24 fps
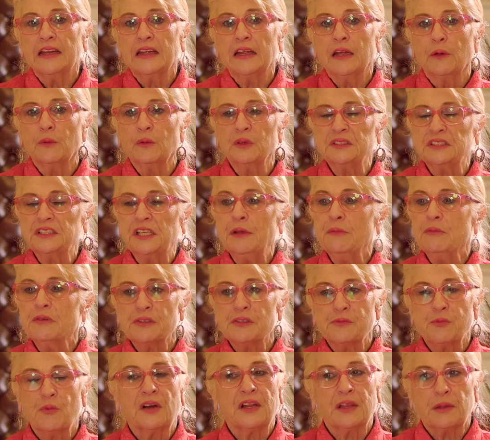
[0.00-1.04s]
he was
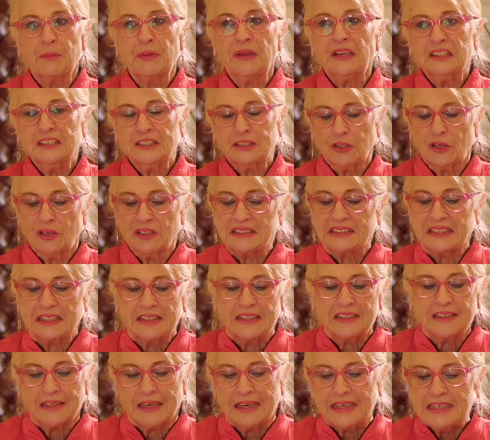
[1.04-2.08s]
one of the biggest stars in
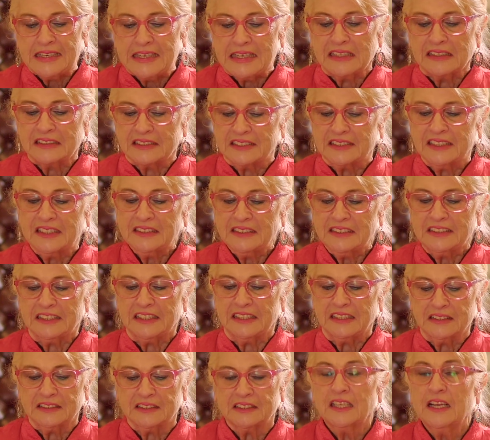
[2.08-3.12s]
the
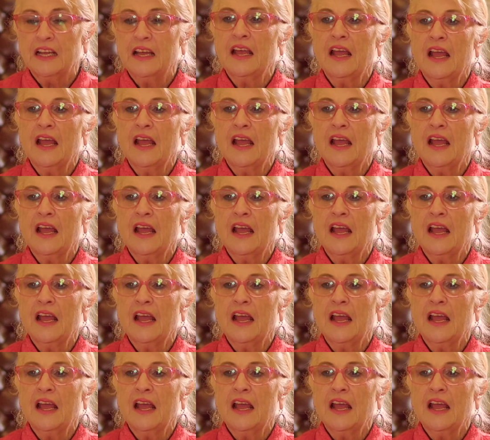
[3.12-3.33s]
1960s.